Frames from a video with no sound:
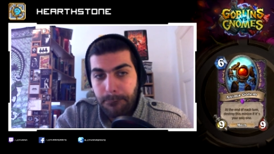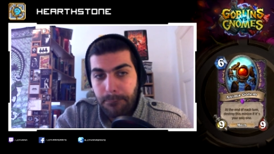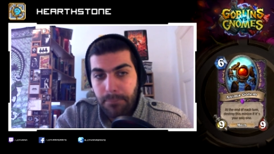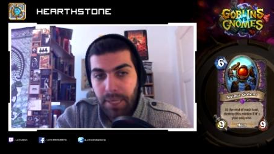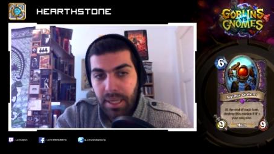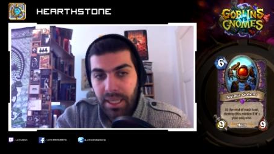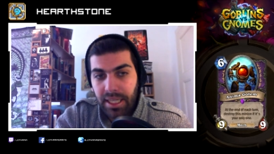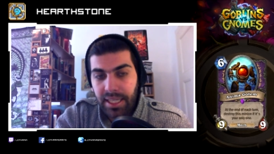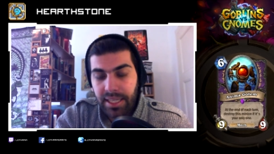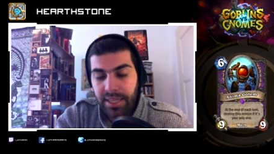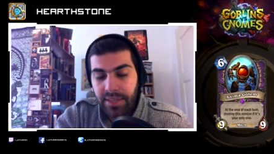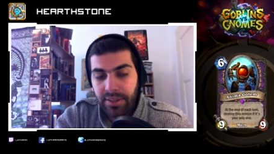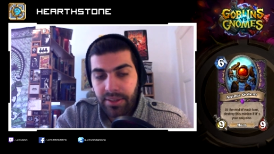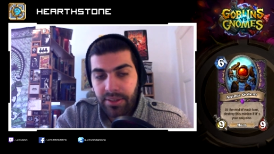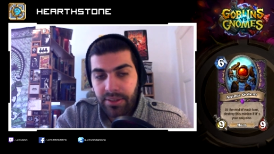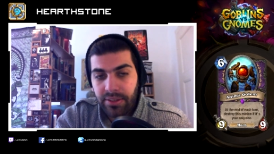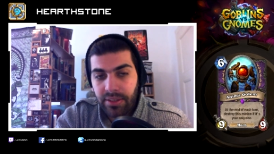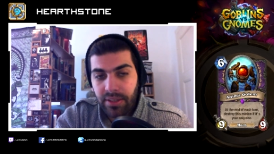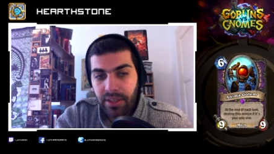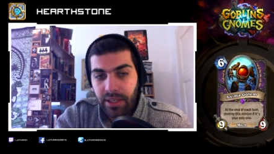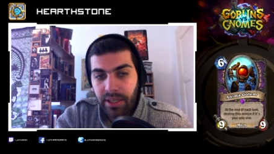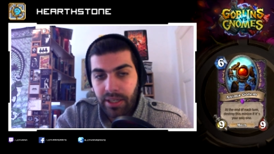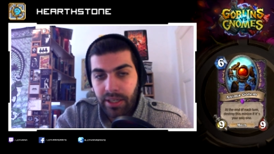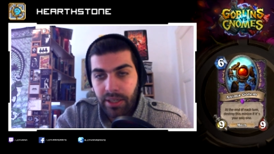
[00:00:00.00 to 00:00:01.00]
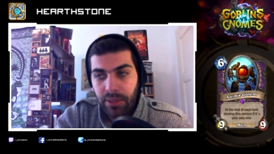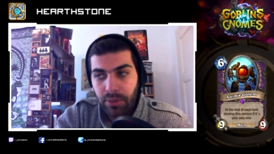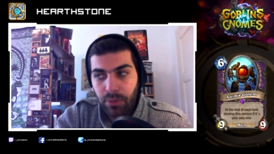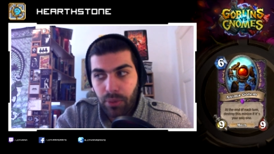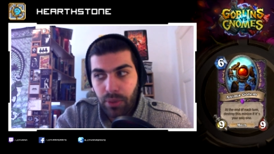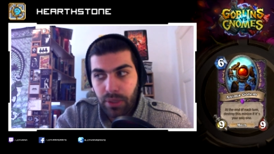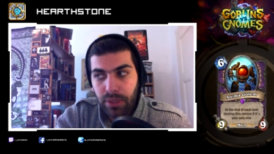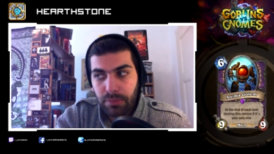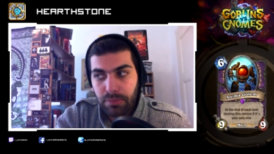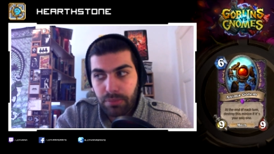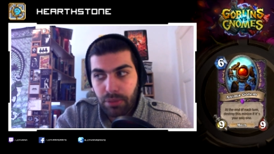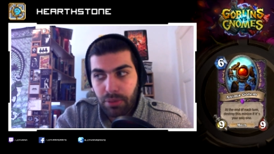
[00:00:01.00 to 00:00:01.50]
play this guy, it
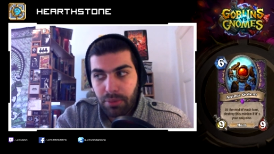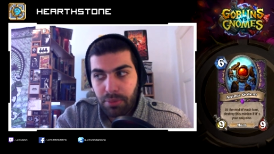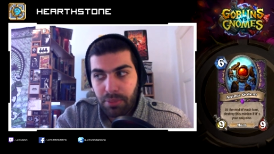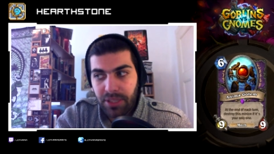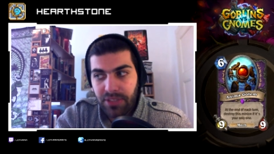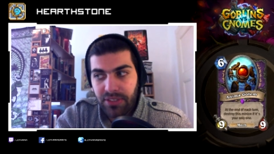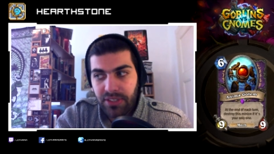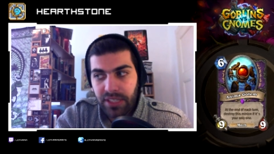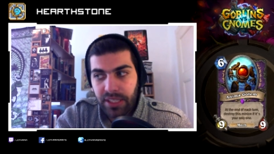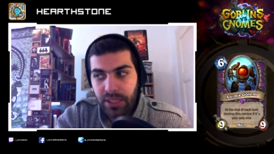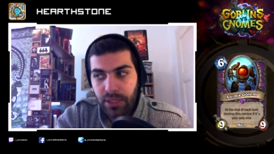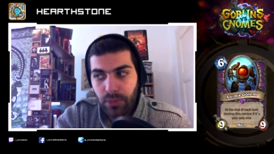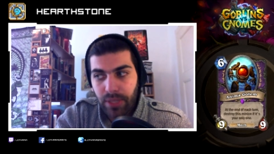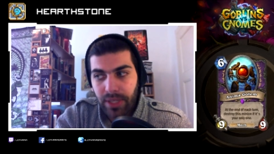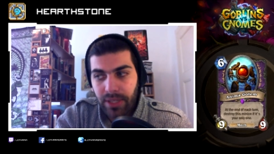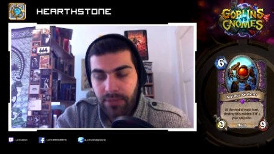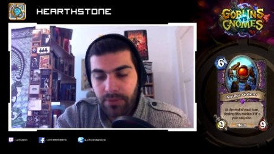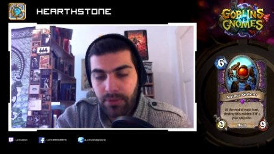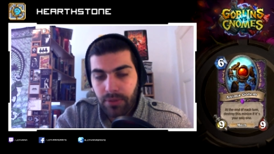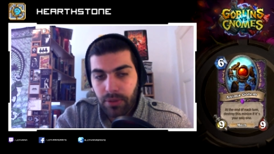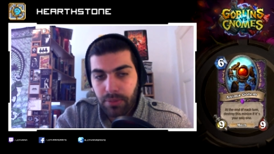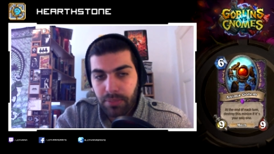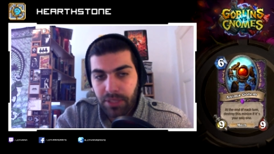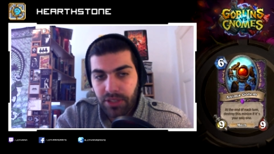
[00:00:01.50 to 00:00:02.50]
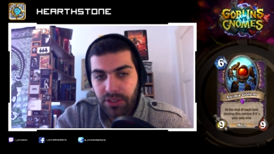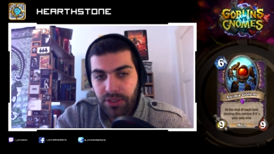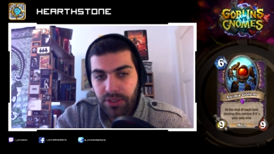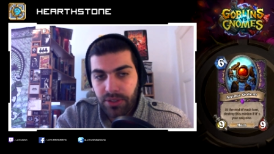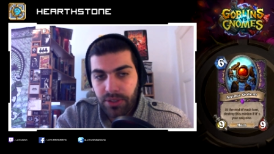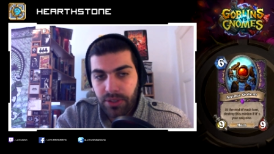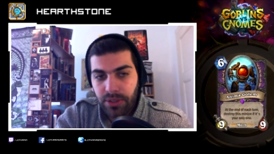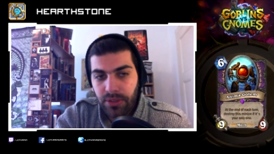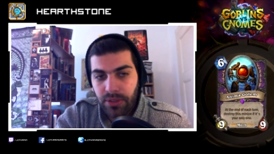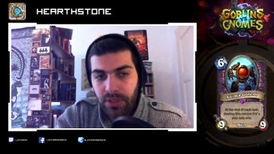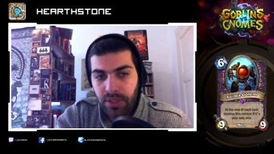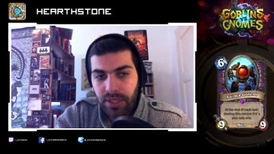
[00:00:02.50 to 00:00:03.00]
will probably stick around for a bunch of
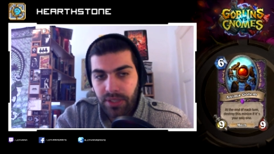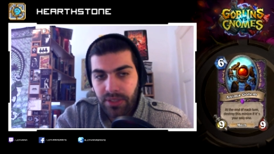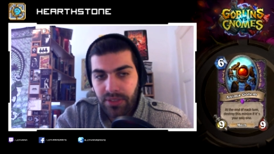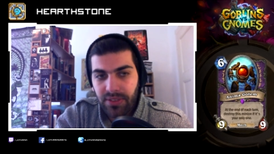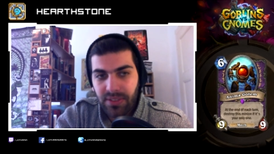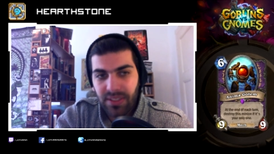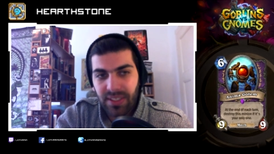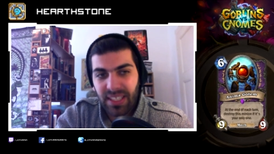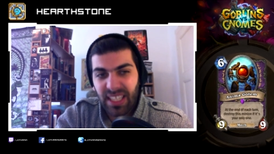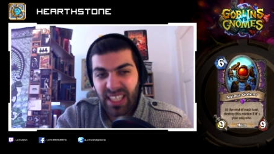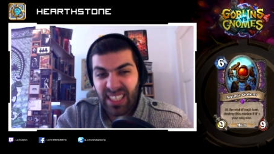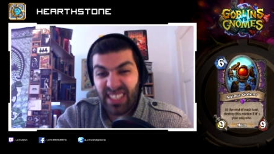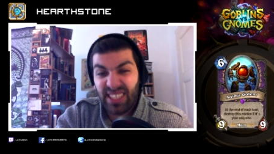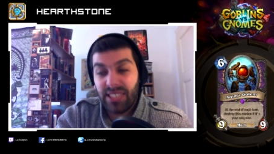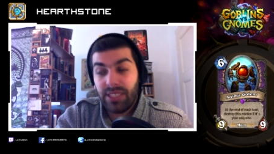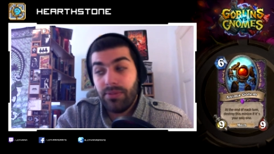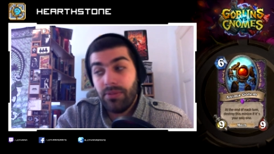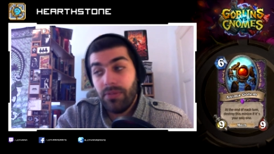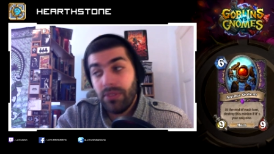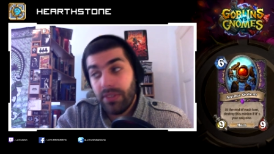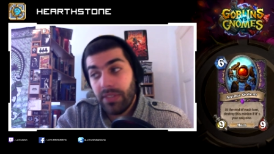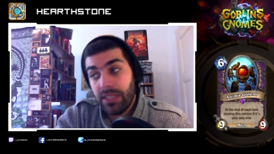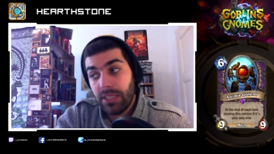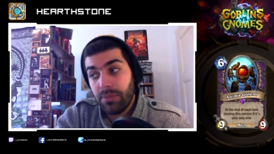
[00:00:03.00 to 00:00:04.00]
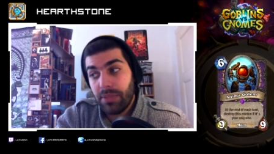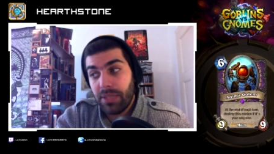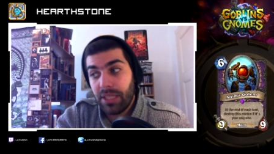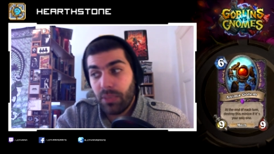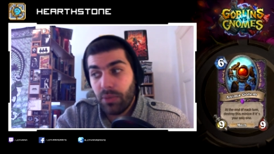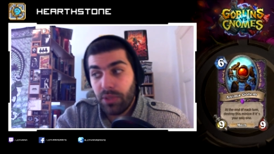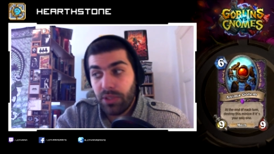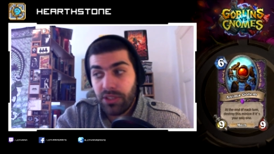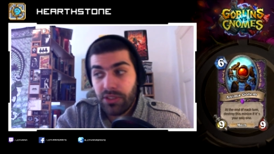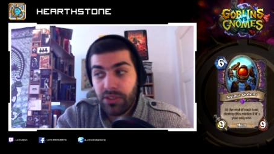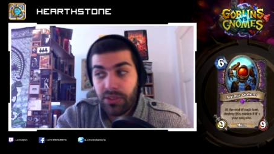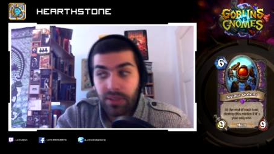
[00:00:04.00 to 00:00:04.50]
turns, and it's a 9/9 for 6 mana,
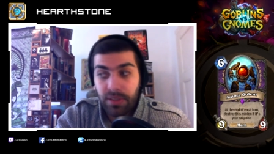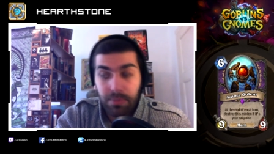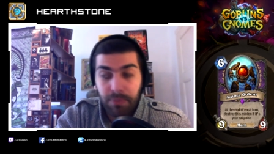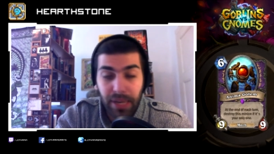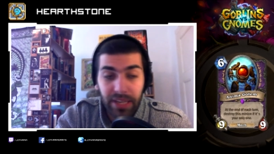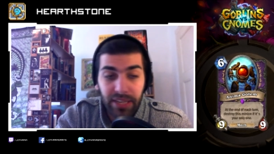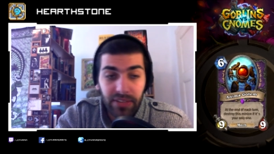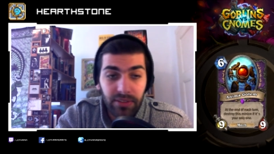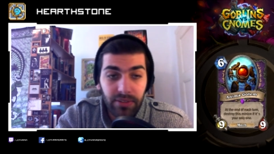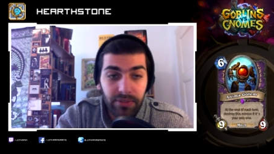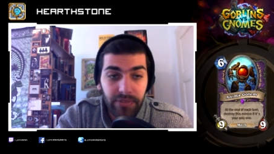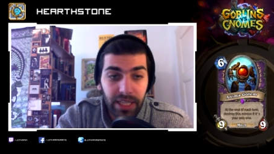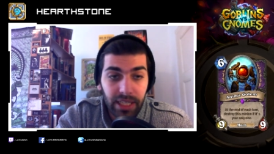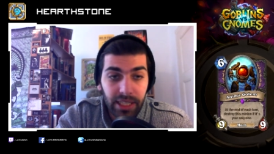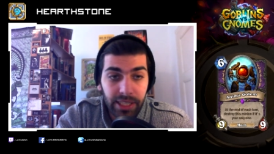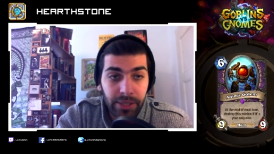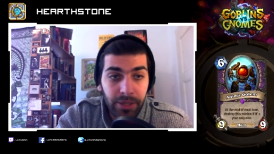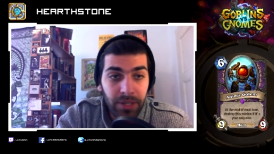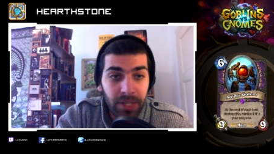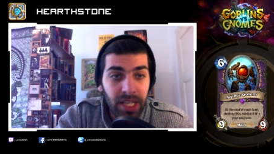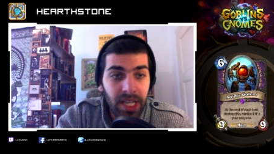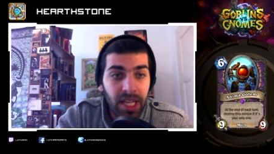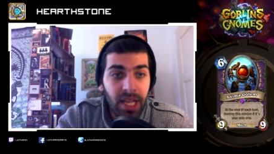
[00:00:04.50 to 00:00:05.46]
which is amazing value.